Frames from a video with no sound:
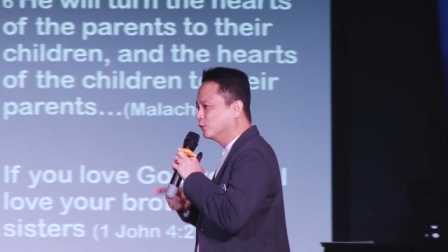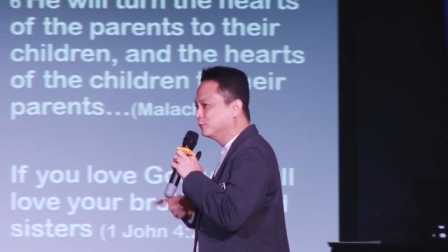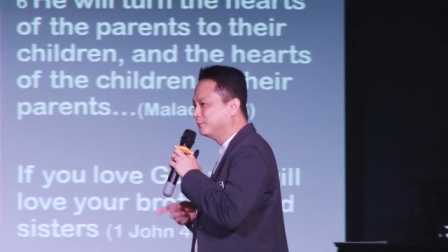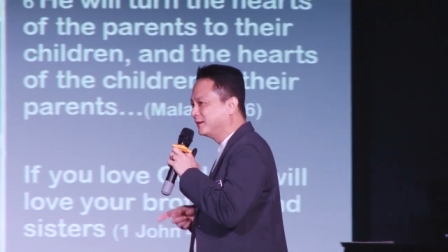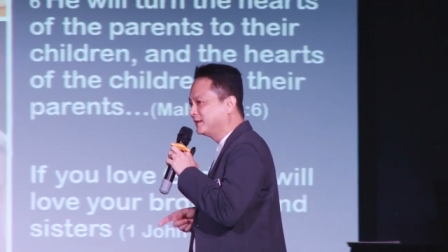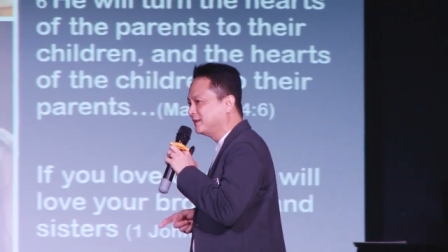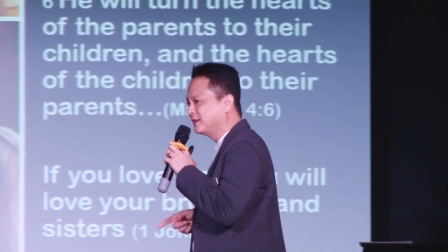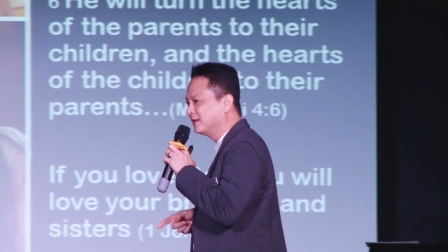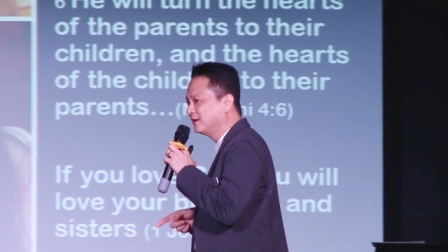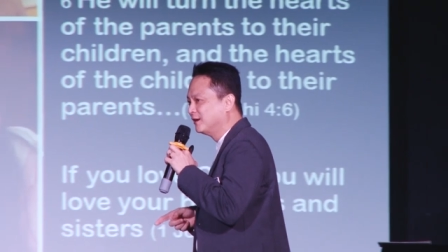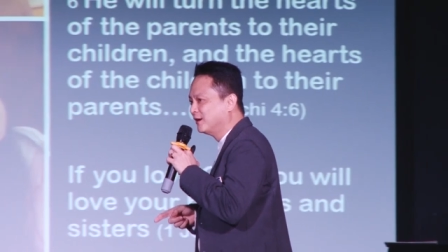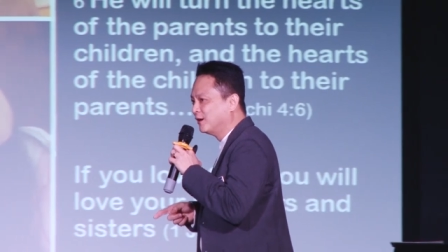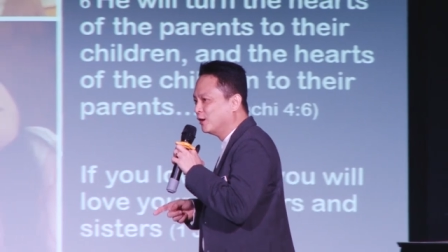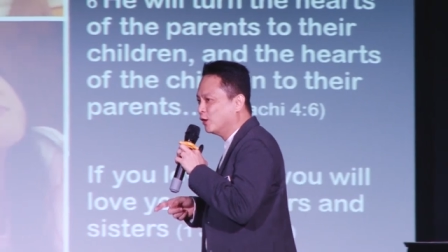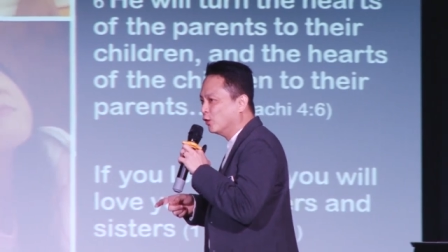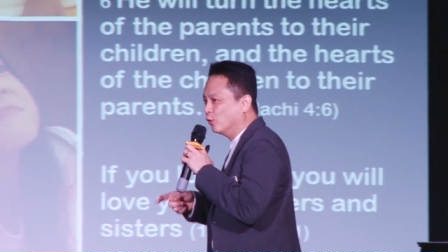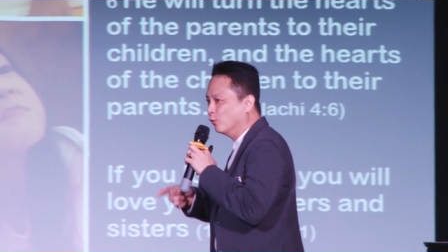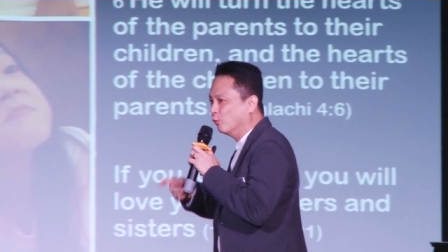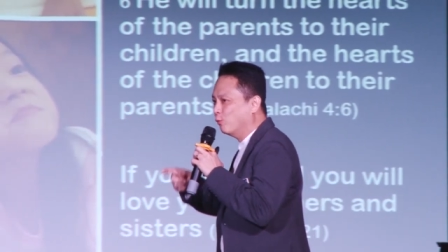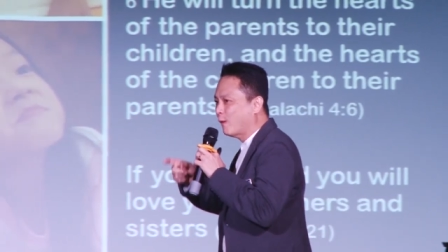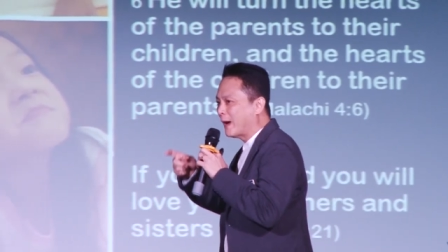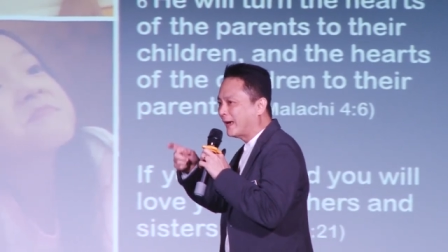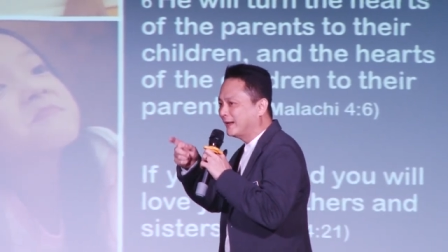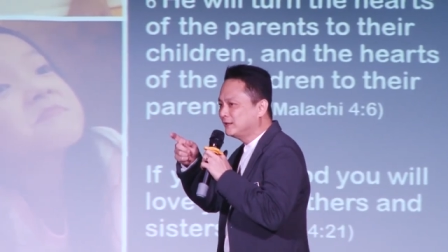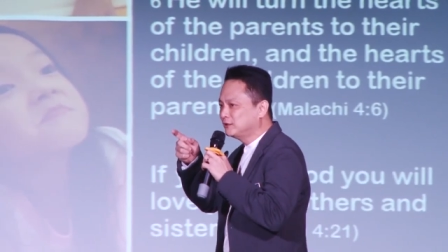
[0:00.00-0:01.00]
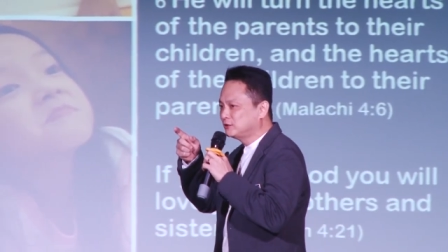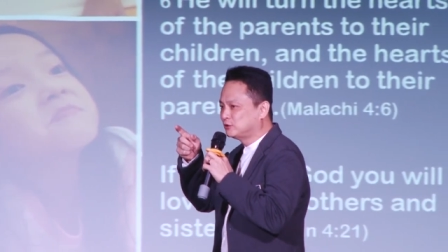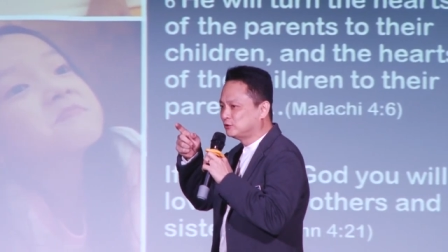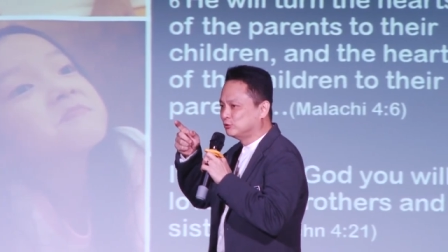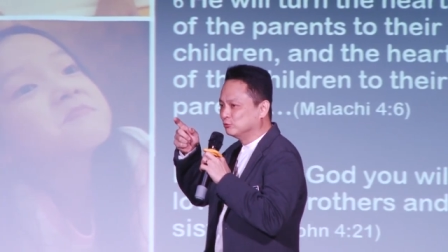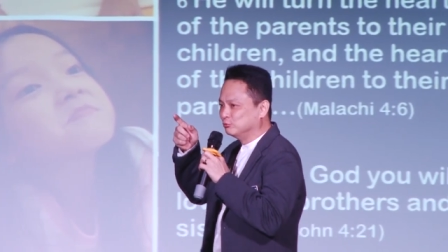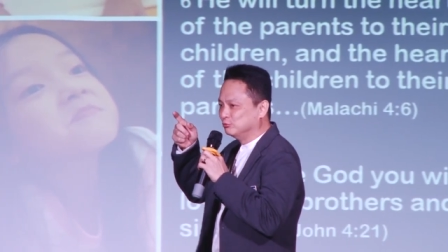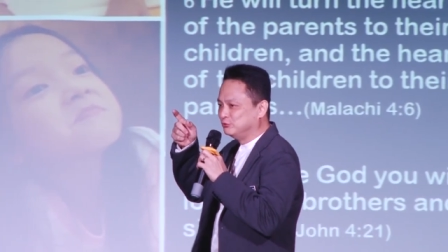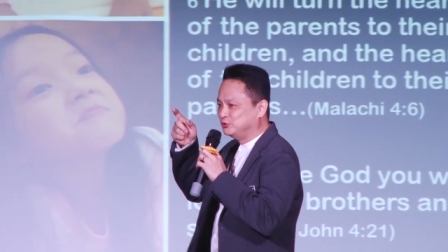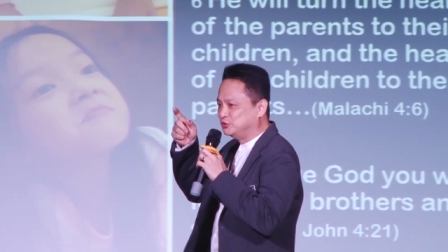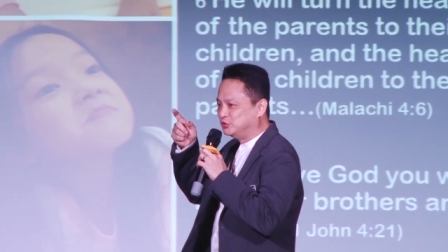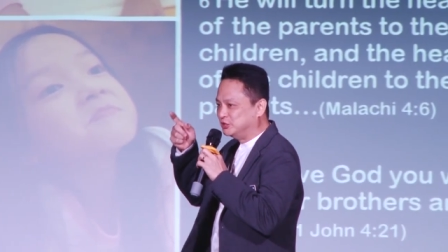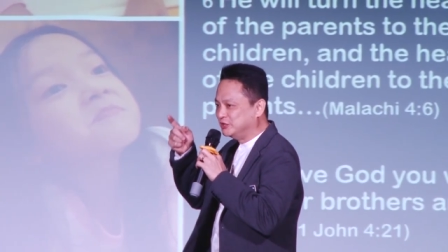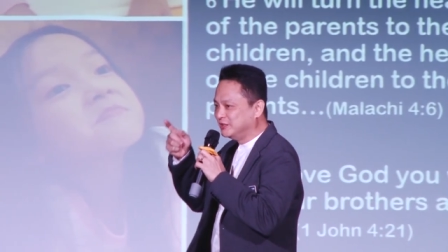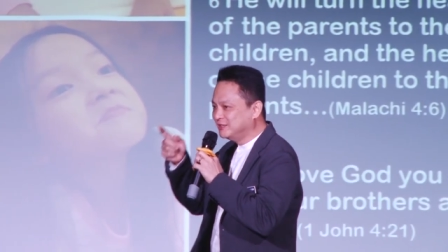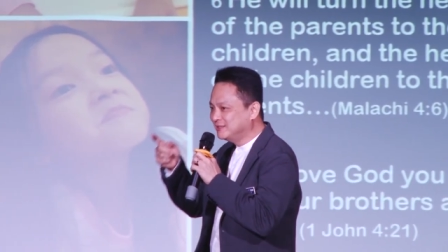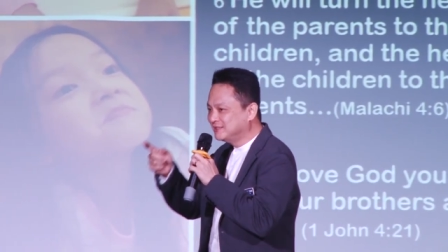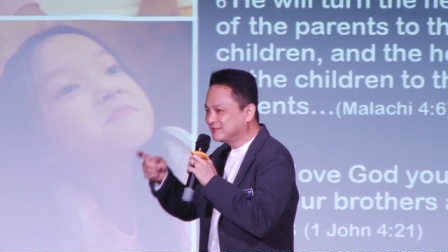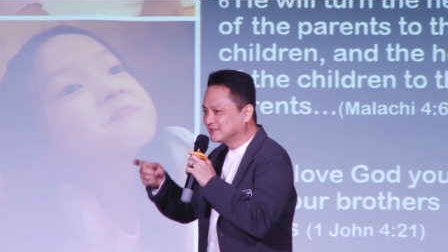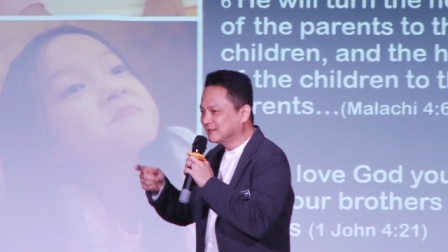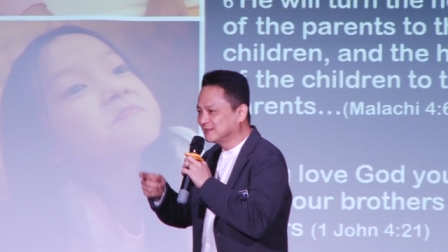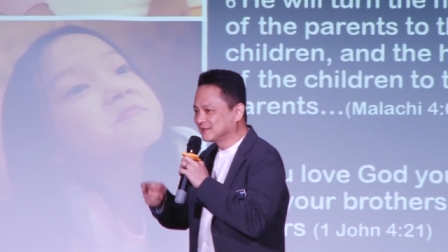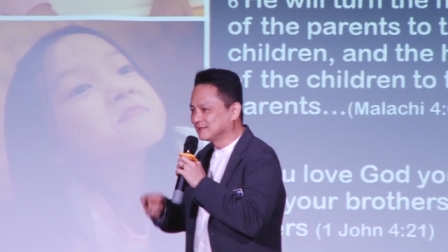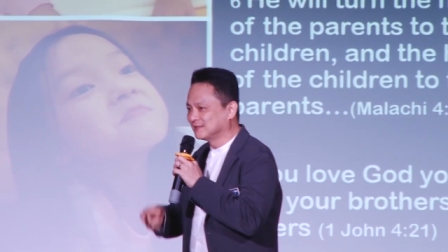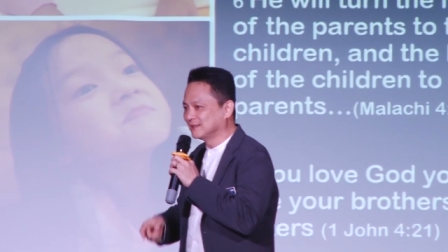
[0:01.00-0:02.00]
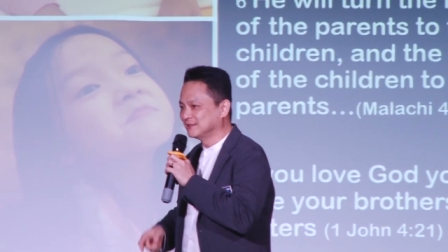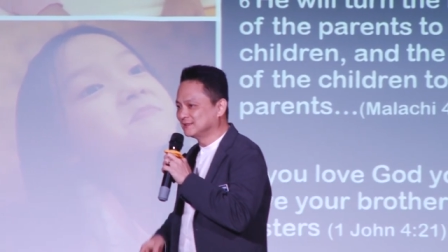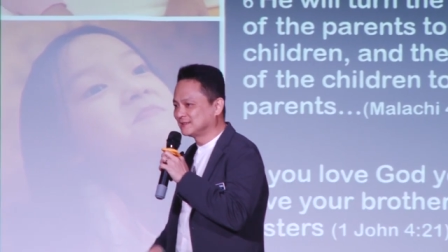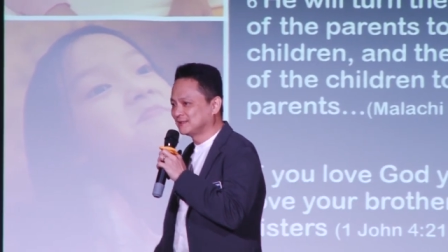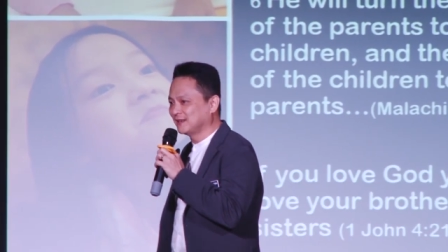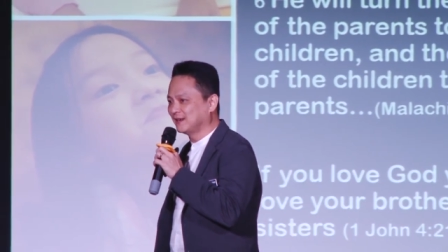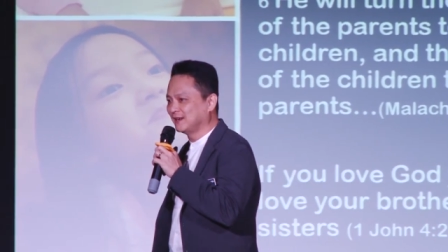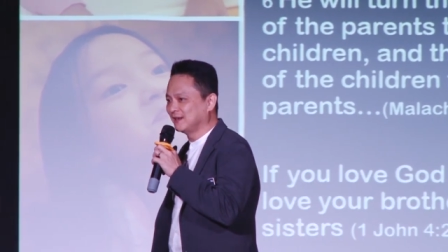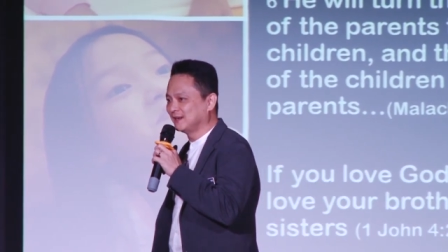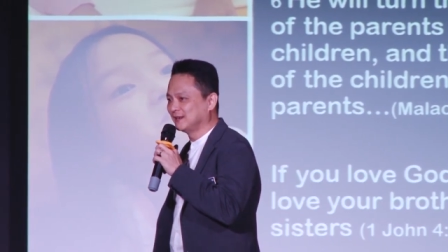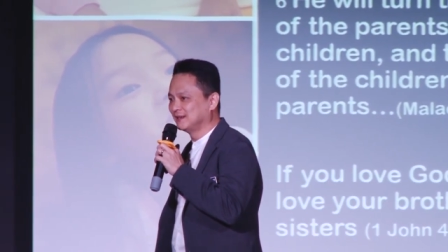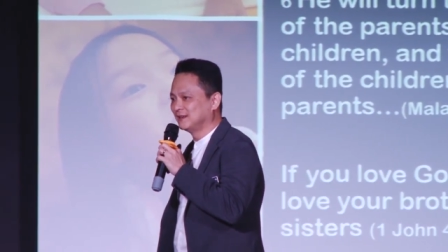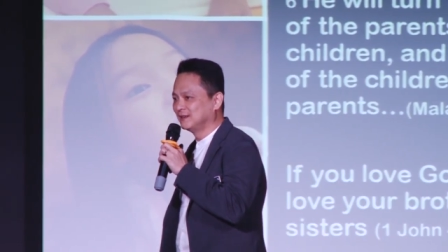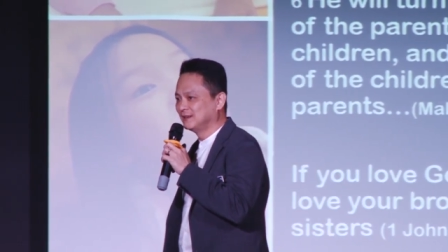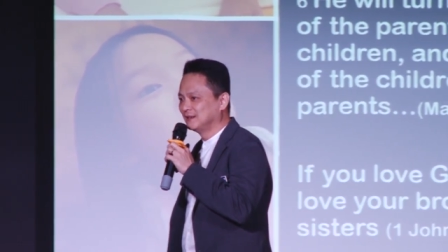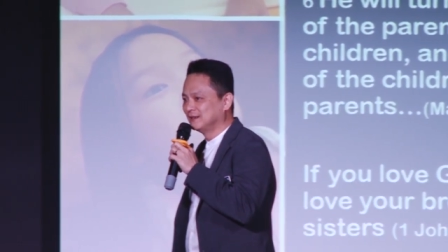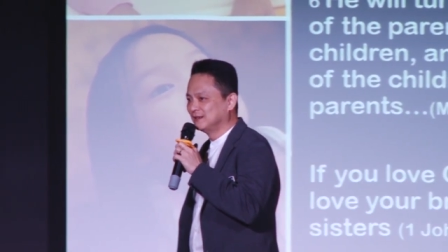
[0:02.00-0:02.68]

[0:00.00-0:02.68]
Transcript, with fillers: woman who went to Jesus and said,